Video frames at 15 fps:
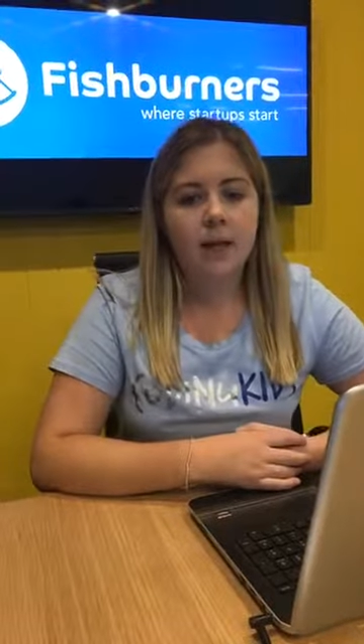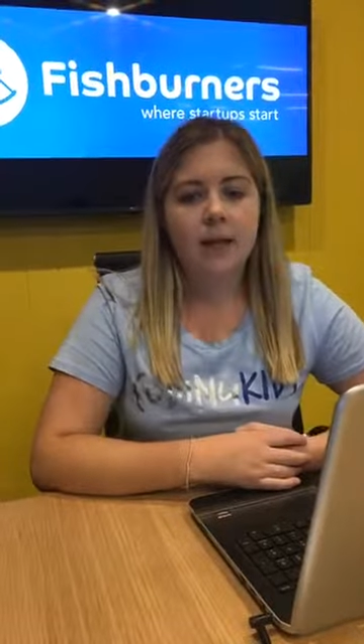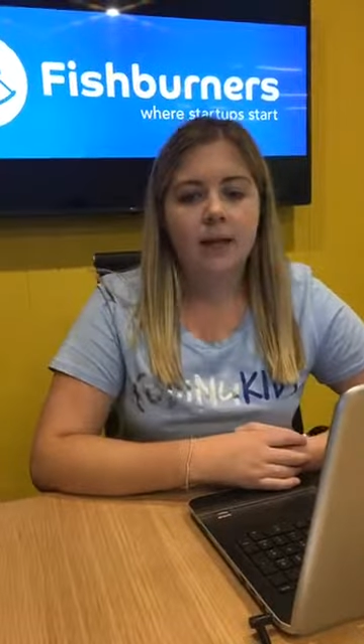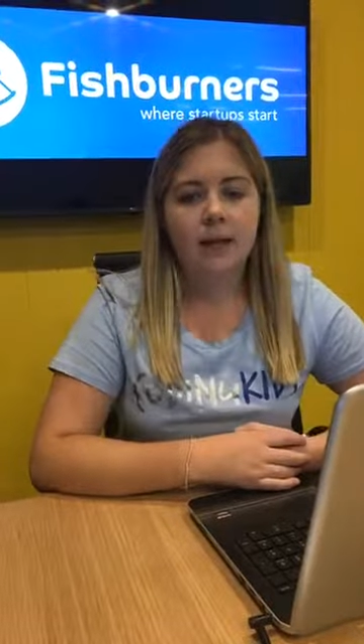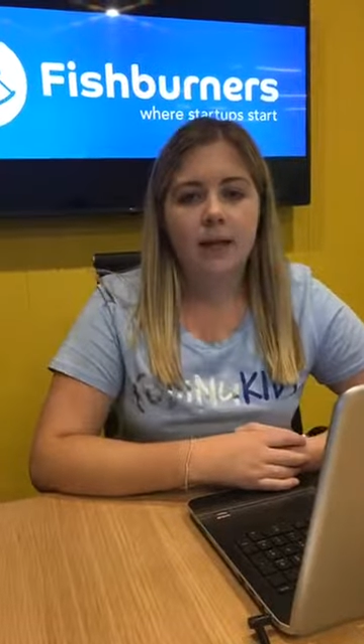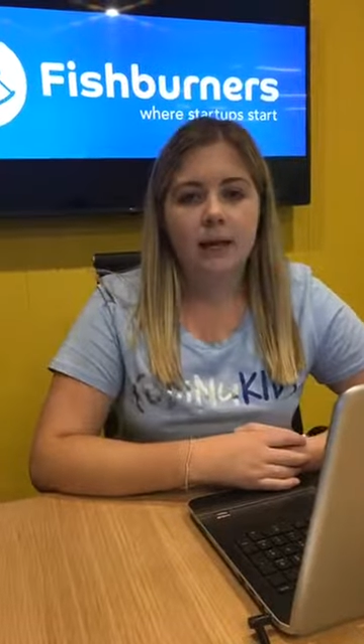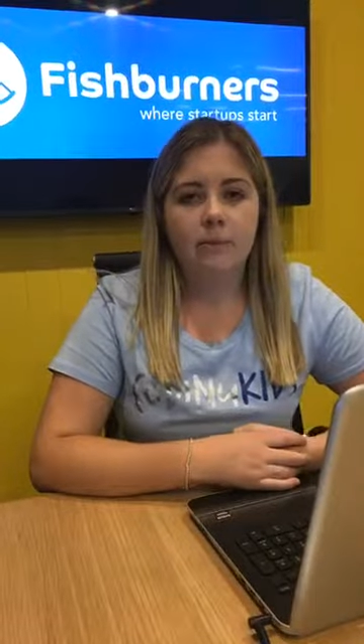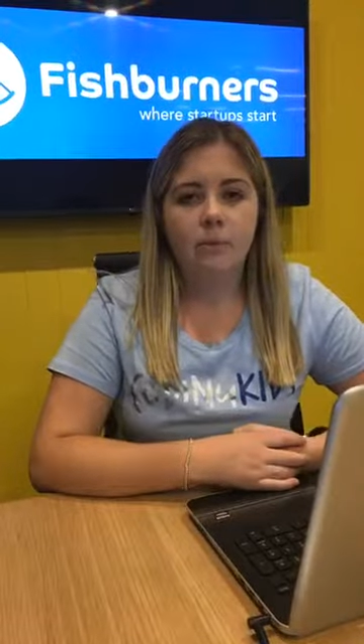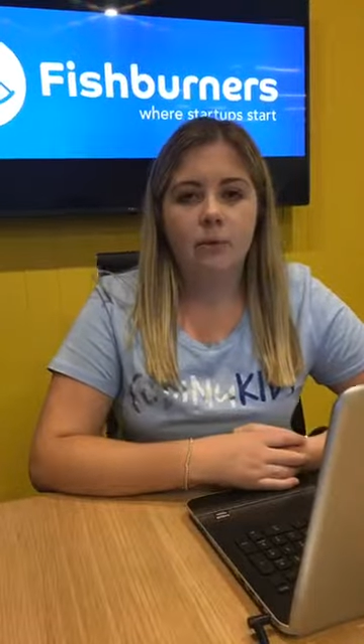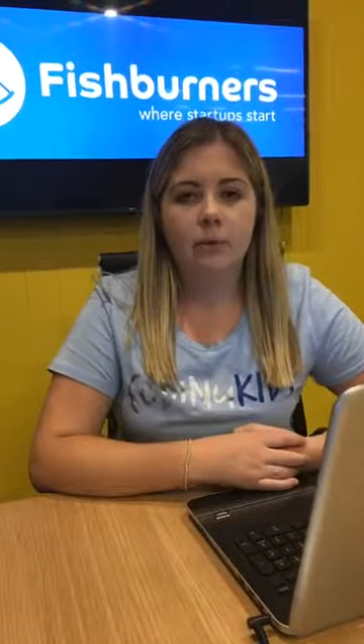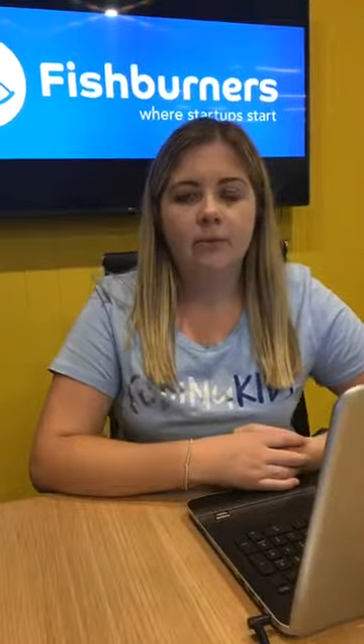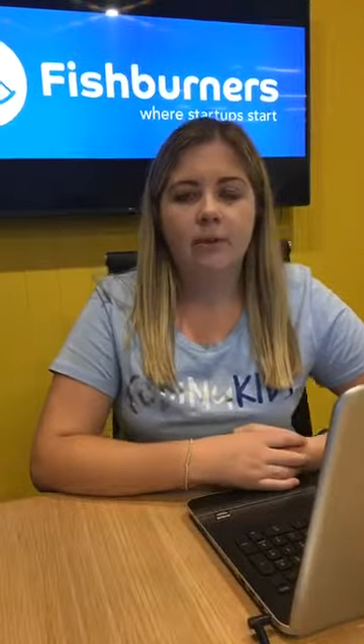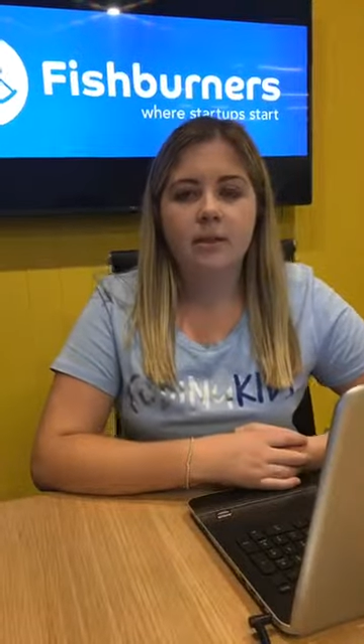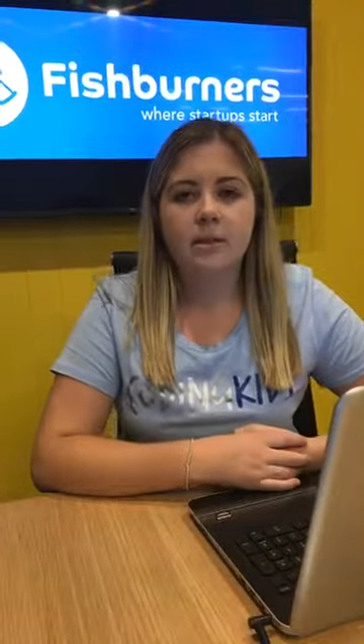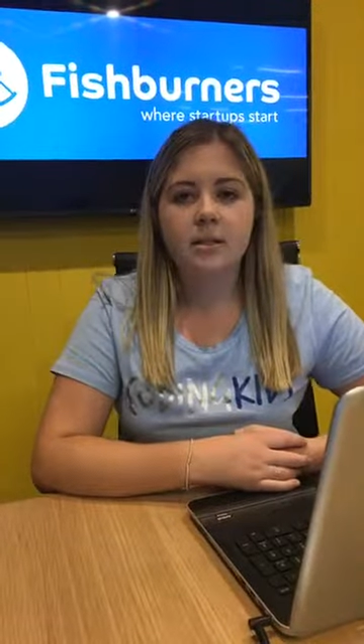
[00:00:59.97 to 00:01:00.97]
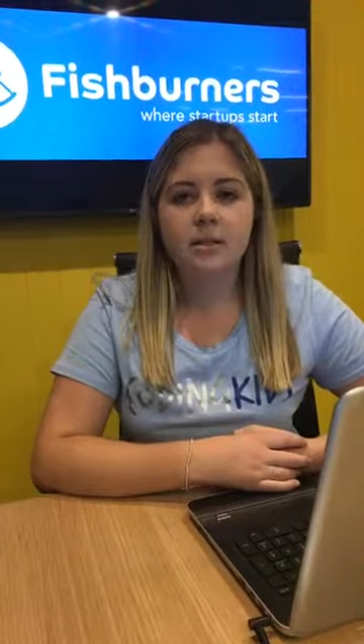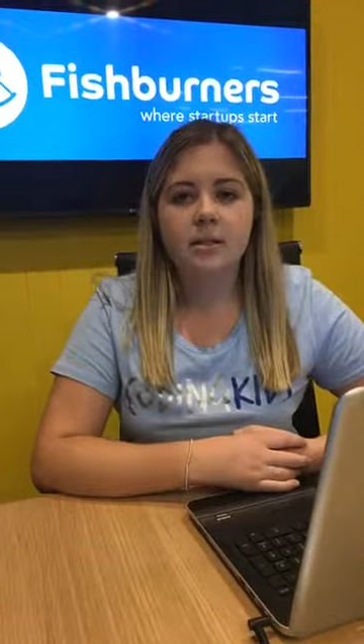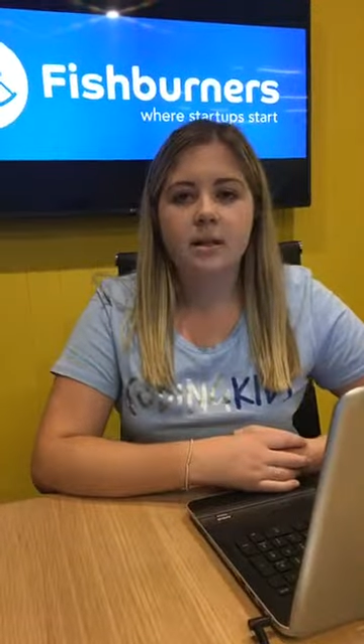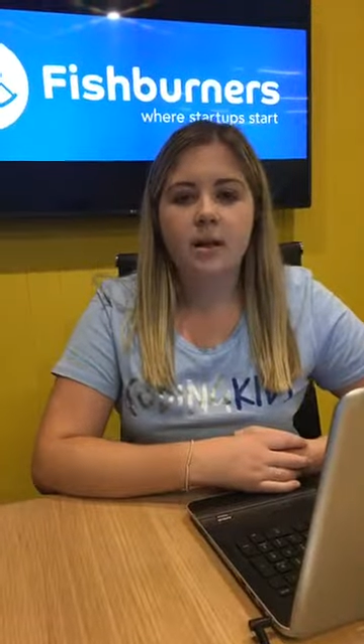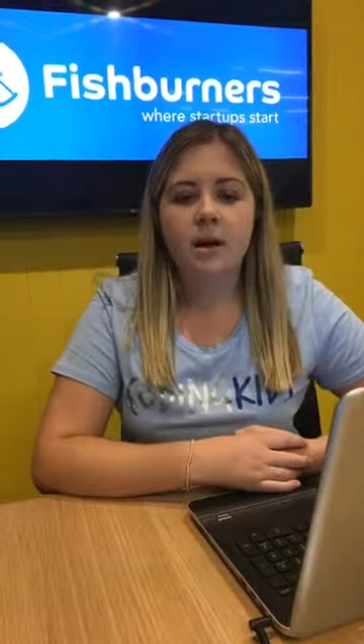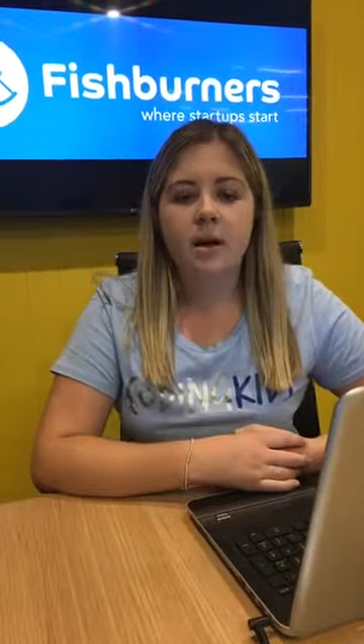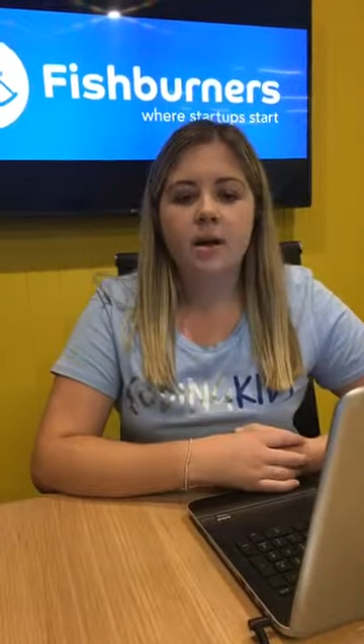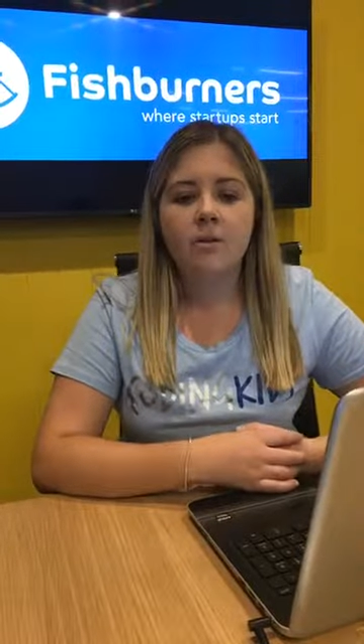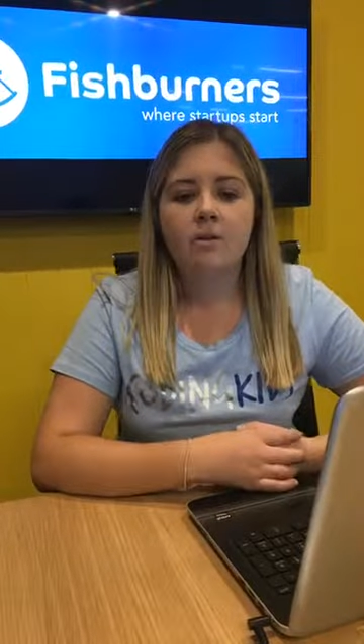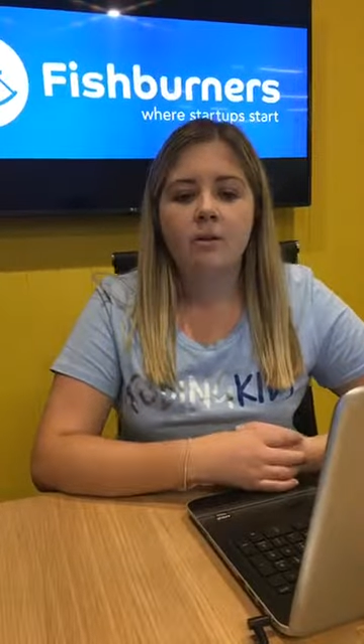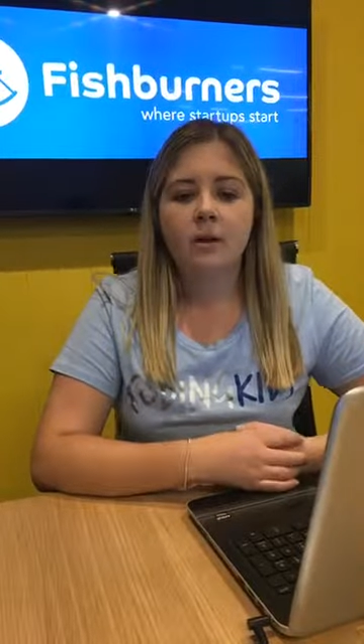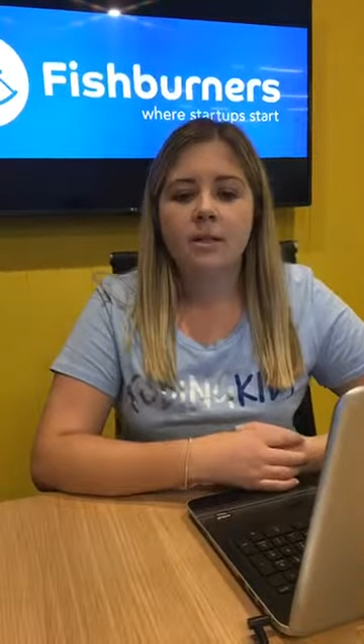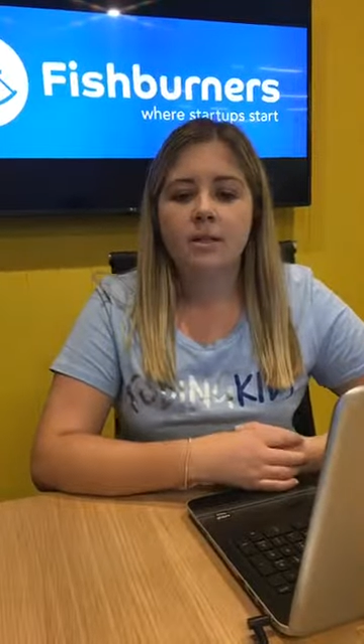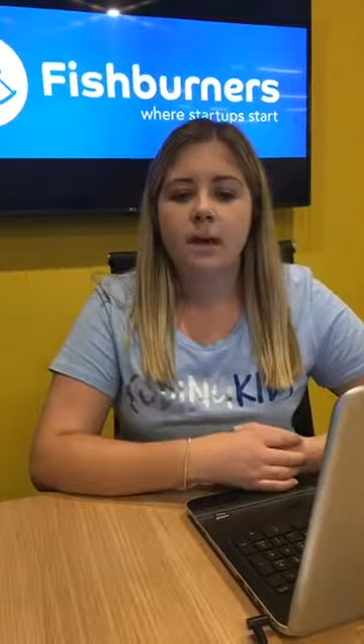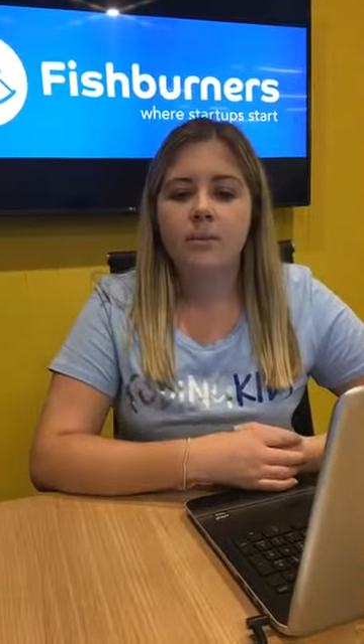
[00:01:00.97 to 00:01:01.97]
Keyboard events, for
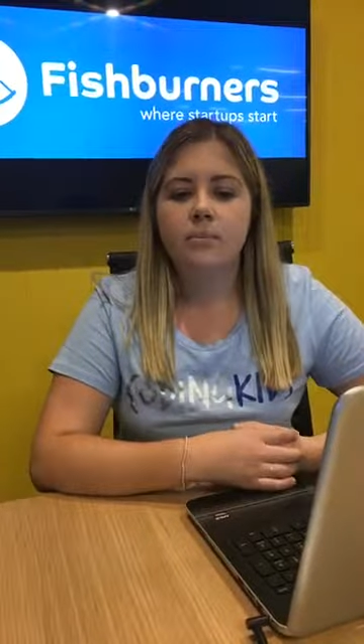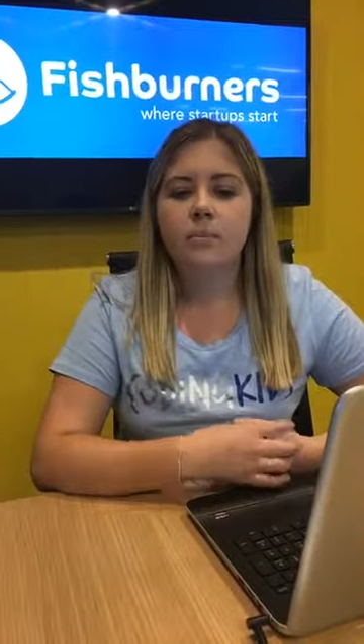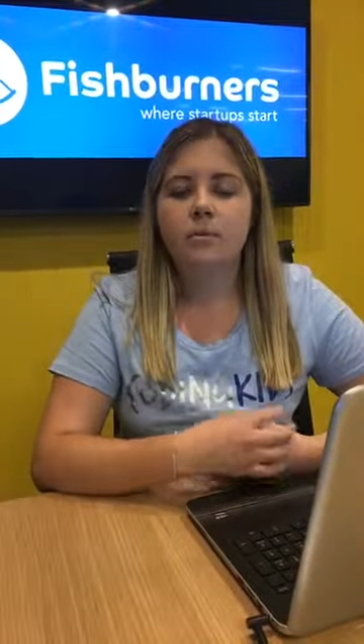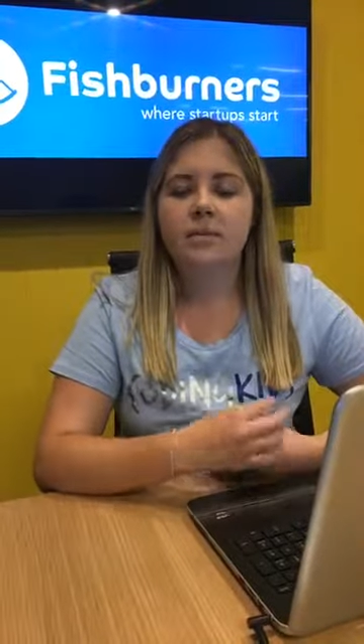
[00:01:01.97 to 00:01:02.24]
example,